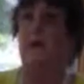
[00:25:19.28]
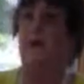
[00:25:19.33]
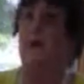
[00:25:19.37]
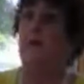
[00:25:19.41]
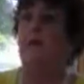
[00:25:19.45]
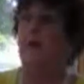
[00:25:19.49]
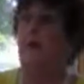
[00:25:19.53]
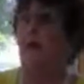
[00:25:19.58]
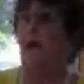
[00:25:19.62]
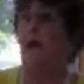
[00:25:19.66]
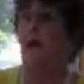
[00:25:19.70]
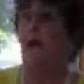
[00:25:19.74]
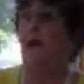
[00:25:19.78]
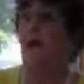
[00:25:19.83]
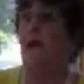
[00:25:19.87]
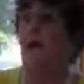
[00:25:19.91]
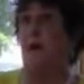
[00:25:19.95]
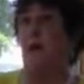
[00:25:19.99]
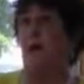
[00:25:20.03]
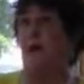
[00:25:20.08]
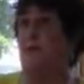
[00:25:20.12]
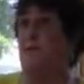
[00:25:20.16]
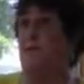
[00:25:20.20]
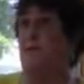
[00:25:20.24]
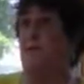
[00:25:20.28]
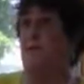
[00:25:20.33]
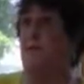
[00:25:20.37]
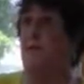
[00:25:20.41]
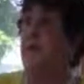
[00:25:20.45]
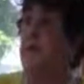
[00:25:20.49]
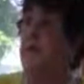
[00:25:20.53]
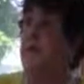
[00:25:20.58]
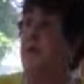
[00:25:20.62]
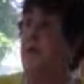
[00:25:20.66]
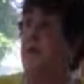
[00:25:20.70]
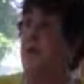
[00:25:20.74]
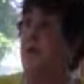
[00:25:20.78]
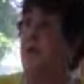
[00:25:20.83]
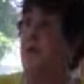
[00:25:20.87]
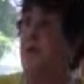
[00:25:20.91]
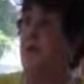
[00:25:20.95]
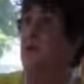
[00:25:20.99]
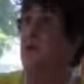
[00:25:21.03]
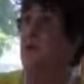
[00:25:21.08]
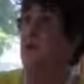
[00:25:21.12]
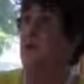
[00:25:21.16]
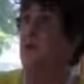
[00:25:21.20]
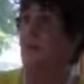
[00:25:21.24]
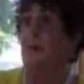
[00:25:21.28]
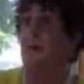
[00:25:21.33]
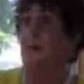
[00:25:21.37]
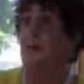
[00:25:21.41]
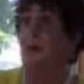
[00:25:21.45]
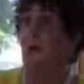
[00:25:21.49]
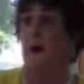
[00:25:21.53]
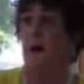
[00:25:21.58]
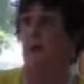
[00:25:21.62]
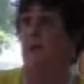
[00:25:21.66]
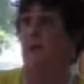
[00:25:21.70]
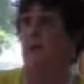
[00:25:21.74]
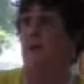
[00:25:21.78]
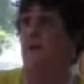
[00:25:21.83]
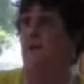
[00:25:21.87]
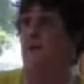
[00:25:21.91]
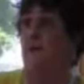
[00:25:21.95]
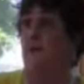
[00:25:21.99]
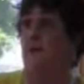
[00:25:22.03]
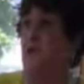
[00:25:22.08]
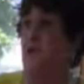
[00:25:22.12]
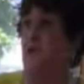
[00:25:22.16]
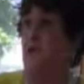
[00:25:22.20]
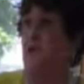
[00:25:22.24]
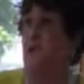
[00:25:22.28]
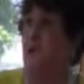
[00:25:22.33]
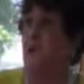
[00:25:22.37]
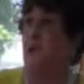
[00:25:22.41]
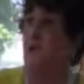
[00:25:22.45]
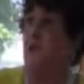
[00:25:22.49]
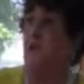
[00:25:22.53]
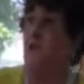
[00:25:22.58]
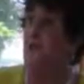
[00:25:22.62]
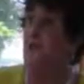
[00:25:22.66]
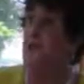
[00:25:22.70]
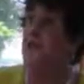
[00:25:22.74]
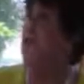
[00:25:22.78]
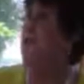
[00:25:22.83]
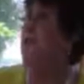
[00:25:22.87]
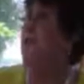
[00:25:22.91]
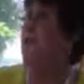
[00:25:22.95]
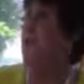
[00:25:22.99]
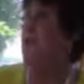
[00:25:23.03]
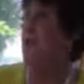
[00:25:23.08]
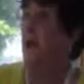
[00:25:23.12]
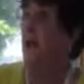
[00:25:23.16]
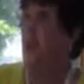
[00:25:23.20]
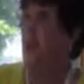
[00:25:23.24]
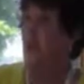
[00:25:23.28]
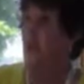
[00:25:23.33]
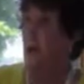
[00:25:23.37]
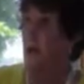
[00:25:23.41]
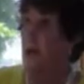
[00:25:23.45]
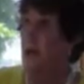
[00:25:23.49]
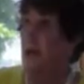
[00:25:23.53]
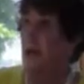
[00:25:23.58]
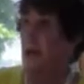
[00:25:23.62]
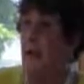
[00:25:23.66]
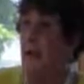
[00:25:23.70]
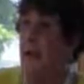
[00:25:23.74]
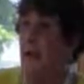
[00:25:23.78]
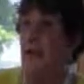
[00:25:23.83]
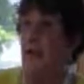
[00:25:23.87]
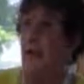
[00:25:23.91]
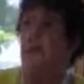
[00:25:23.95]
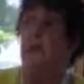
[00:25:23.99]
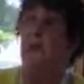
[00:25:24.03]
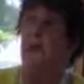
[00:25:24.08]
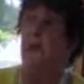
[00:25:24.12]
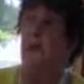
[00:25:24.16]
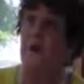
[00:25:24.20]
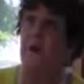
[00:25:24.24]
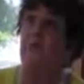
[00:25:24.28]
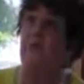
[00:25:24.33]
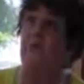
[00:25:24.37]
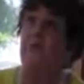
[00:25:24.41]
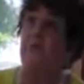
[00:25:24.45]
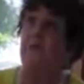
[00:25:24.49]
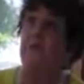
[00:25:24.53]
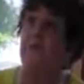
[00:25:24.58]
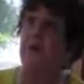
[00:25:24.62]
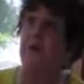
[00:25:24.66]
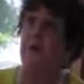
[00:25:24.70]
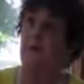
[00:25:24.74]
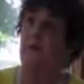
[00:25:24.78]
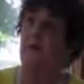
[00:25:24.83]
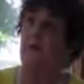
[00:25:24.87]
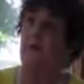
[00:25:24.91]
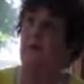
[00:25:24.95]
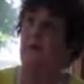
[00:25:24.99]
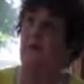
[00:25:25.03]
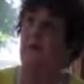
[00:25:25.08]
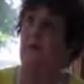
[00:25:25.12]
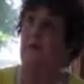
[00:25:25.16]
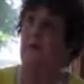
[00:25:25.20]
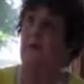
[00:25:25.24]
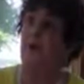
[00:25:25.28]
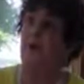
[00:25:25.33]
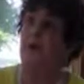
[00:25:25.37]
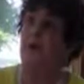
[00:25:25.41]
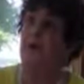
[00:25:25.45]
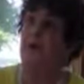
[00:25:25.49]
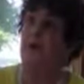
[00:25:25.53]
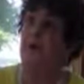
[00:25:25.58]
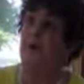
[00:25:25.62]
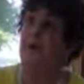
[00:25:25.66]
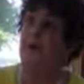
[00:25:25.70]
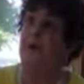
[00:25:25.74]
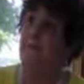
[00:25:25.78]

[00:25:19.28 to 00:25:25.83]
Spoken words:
I've got all kinds of excuses, but they're just excuses. And again, in retrospect, I would have.